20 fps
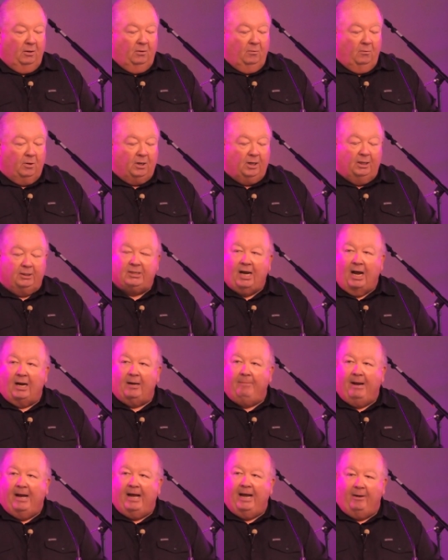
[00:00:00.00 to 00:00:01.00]
We're going to talk
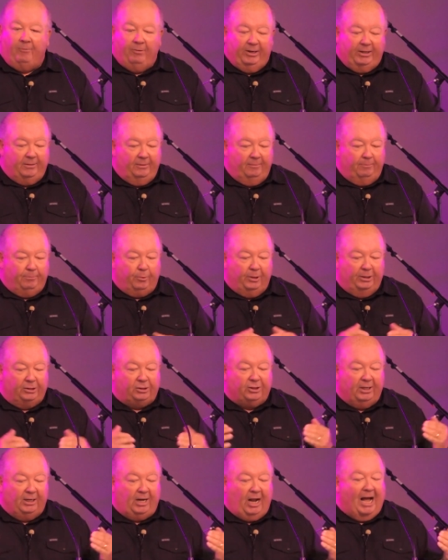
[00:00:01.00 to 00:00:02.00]
about how we can preach
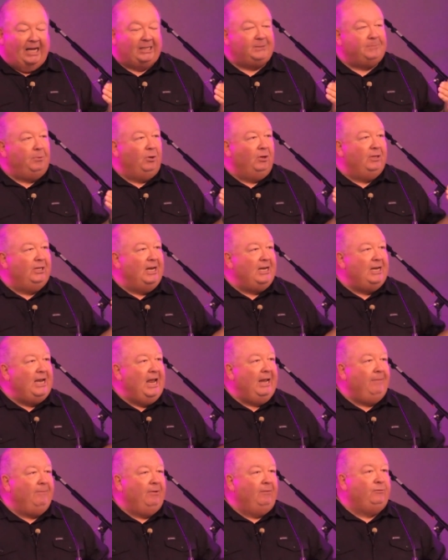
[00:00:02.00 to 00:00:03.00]
the gospel in the
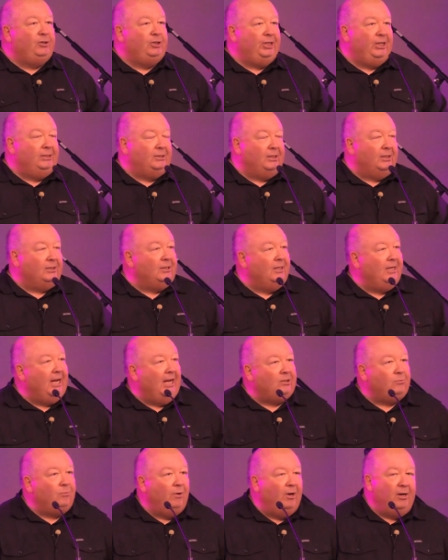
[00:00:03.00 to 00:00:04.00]
name of Jesus, and
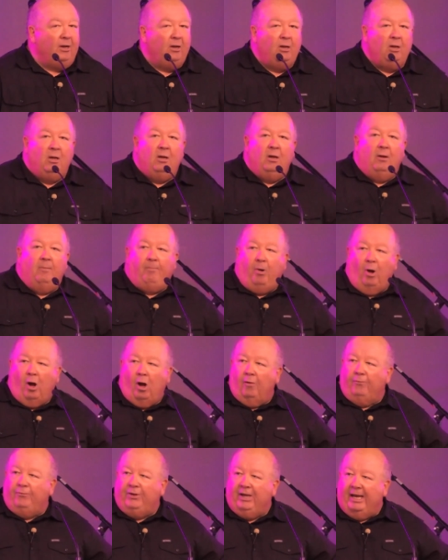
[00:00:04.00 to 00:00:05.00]
that's what
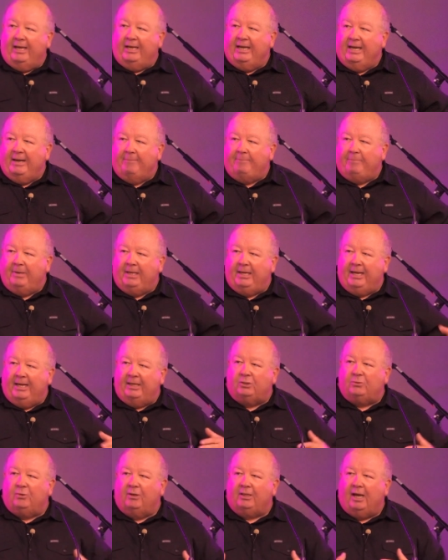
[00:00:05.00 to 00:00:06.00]
Paul did. And it
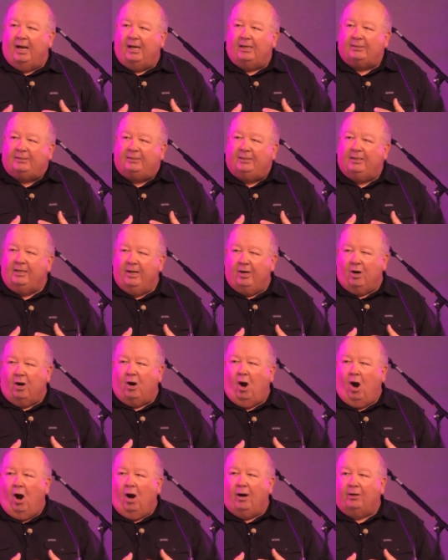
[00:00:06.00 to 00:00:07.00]
begins with us in our
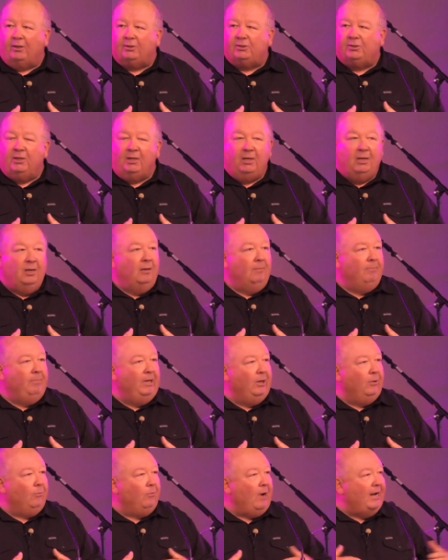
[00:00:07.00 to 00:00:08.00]
hearts
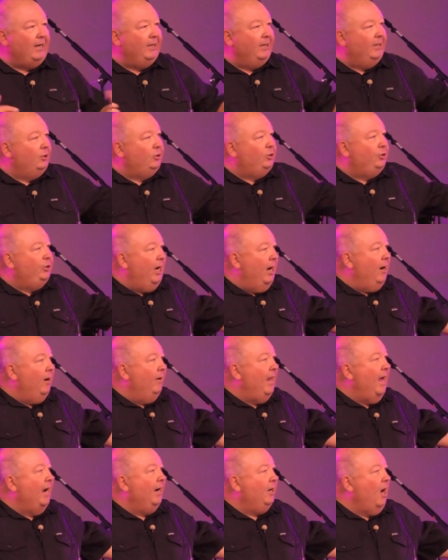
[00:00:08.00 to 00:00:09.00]
being ready to share
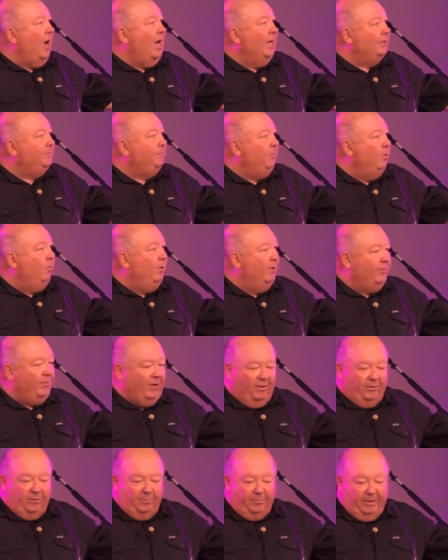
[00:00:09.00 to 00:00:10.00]
that gospel with
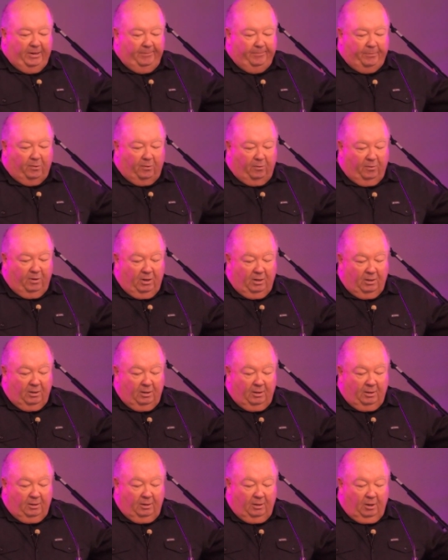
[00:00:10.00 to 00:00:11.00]
other people.
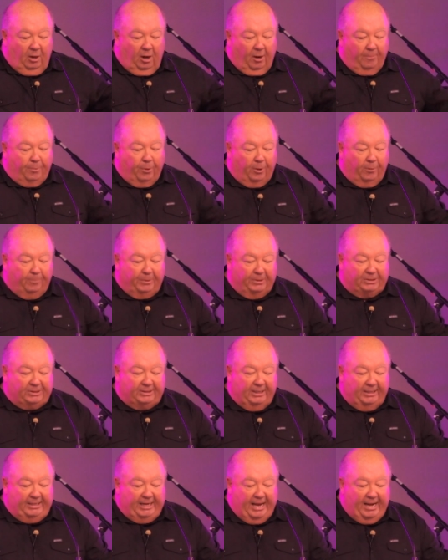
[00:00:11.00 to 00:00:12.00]
Our purpose
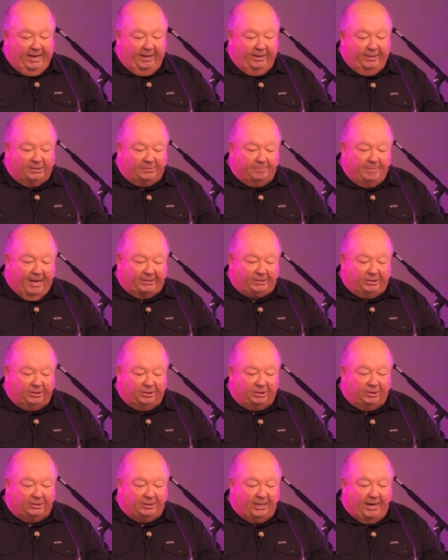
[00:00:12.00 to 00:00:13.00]
today in this
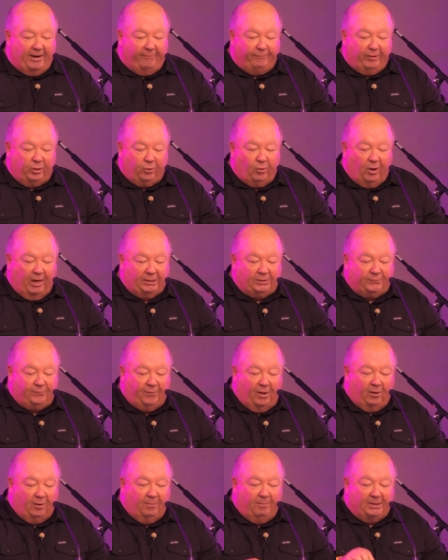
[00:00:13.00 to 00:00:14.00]
message is that every Christ
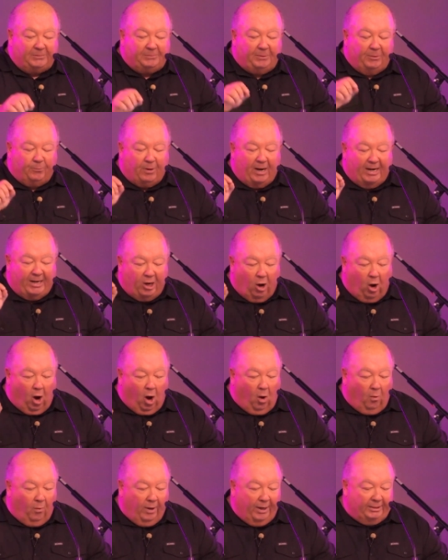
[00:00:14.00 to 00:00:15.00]
follower must be ready
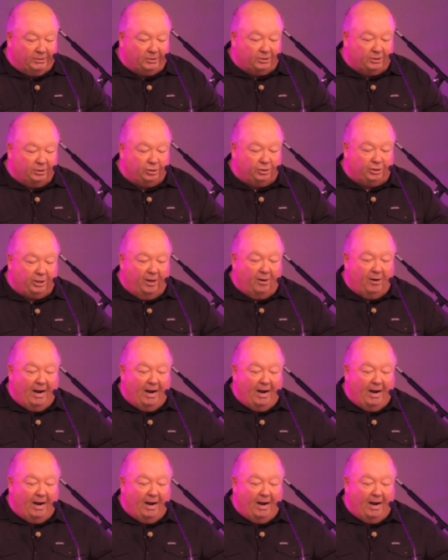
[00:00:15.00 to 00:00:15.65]
always to share